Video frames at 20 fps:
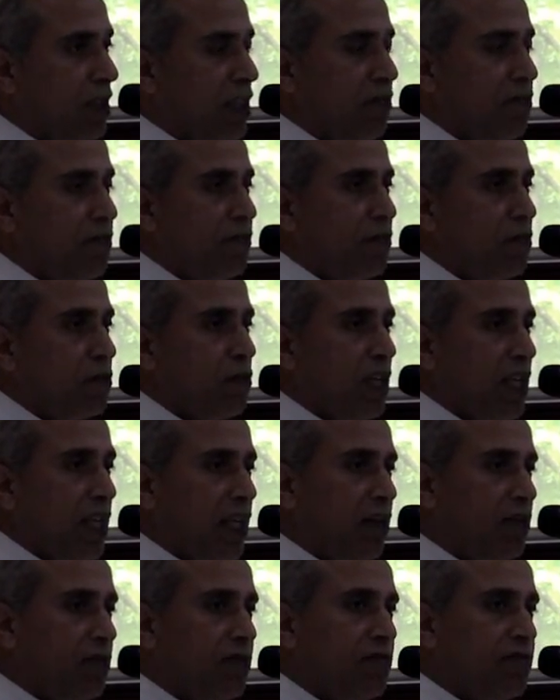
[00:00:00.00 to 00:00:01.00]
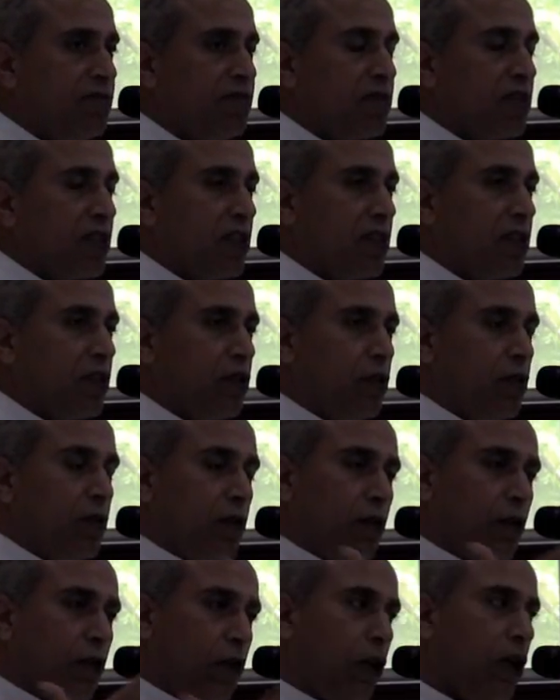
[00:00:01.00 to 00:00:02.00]
if you have
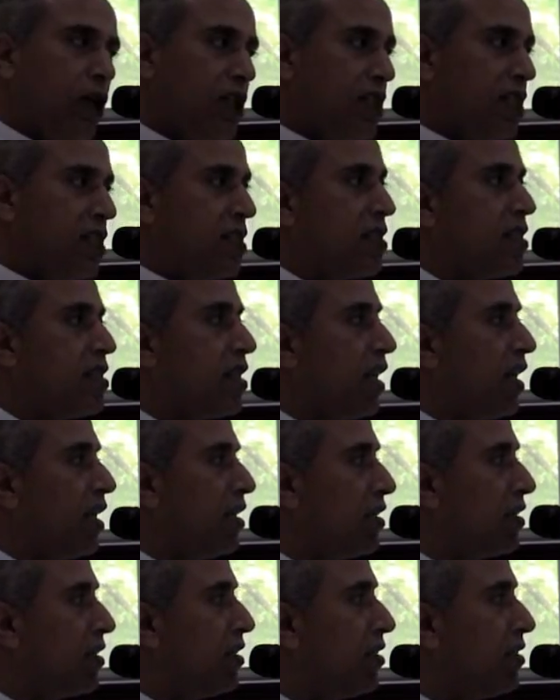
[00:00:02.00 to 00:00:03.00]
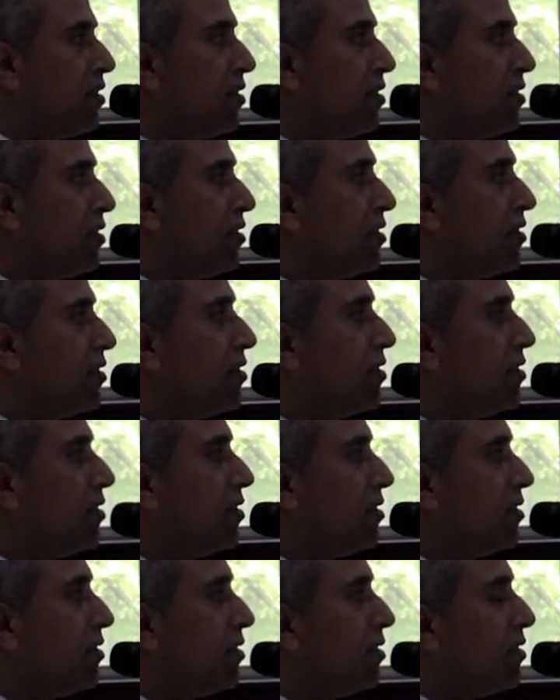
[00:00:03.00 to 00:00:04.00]
good cause insight,
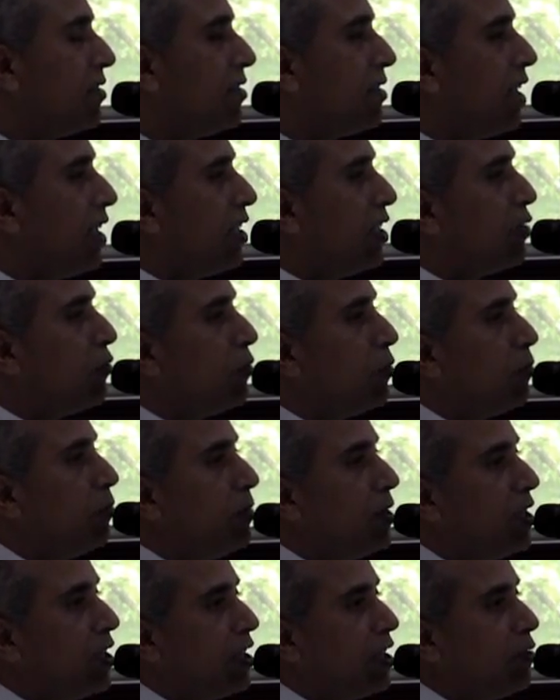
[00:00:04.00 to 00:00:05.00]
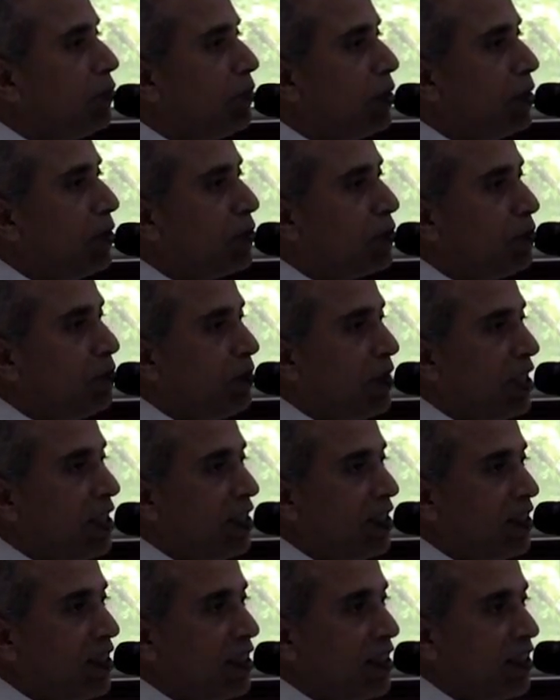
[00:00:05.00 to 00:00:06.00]
then you will be able to
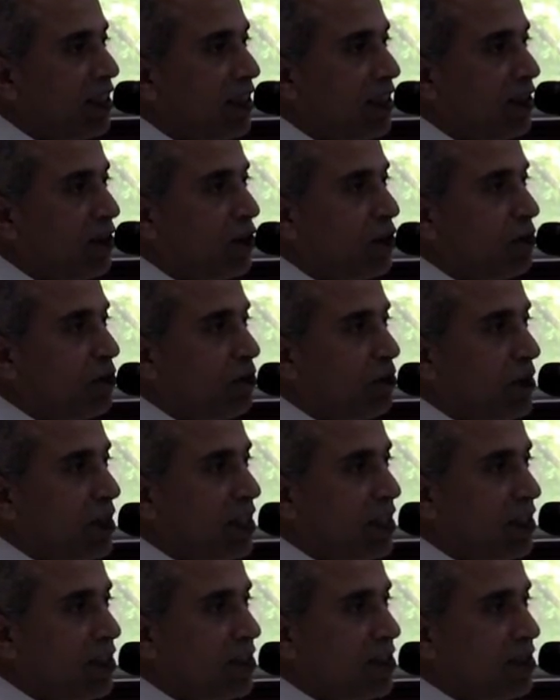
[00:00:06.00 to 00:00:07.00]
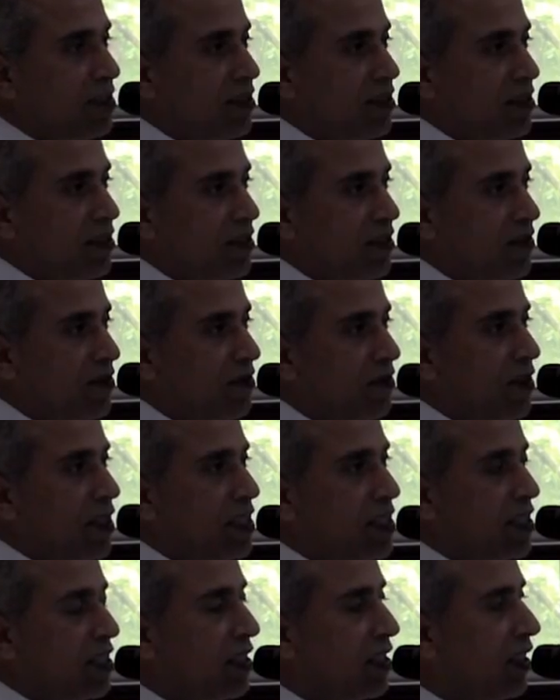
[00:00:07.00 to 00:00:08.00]
maintain your peace
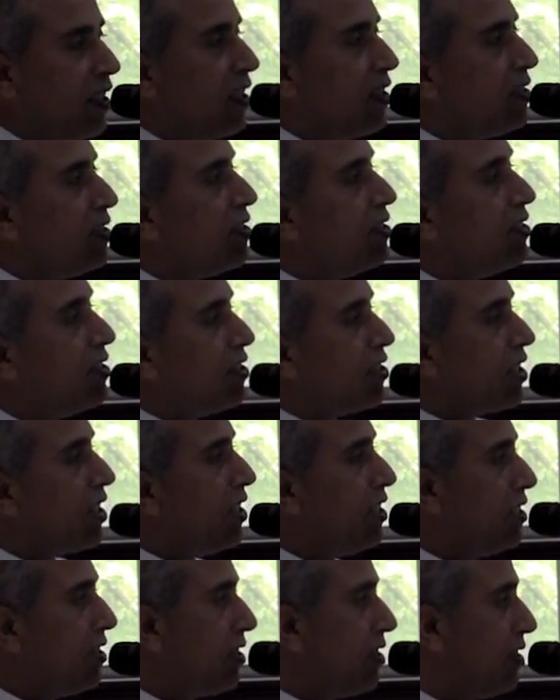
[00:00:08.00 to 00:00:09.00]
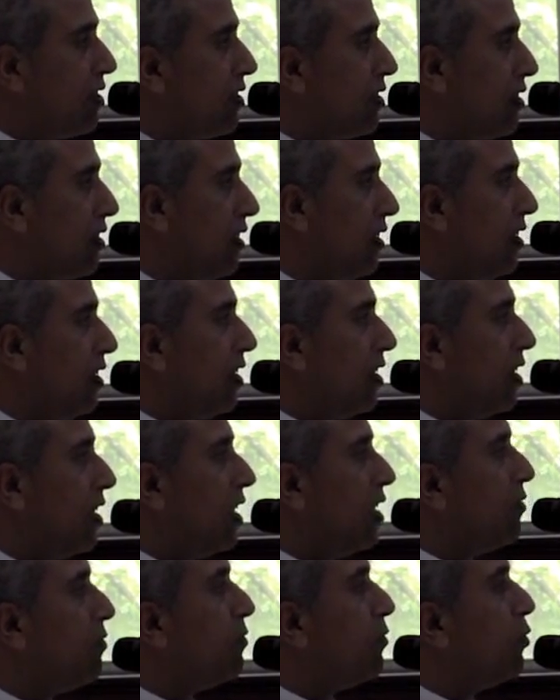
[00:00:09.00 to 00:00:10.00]
facing the challenges.
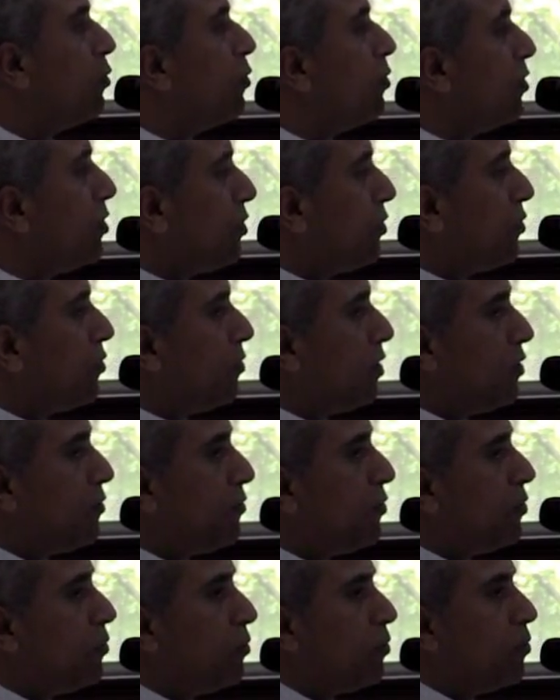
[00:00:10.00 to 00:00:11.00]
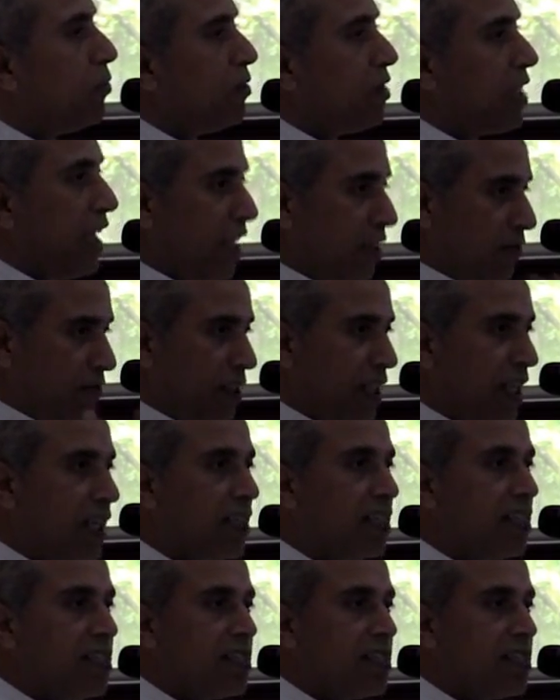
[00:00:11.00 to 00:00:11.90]
If you don't have that